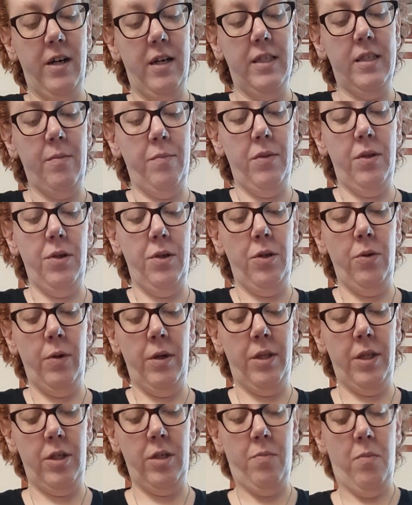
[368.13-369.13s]
out something to do
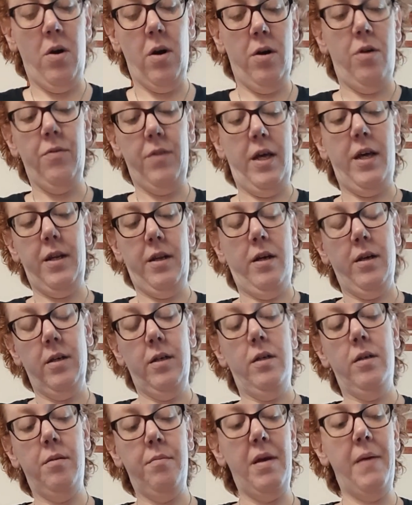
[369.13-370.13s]
with it tomorrow then.
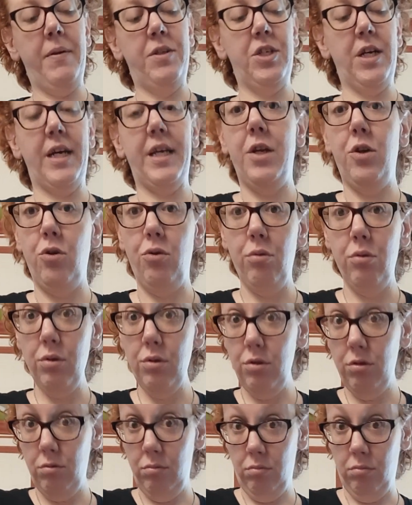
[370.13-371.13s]
Maybe chicken and
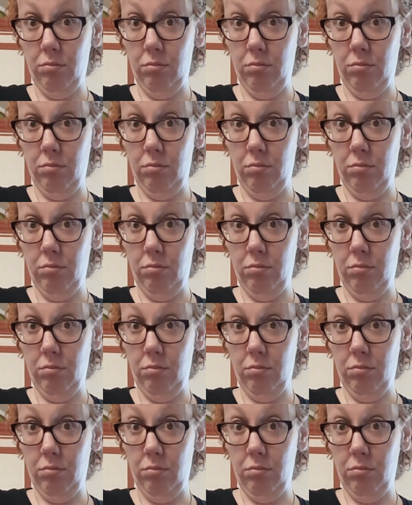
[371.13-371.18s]
noodles.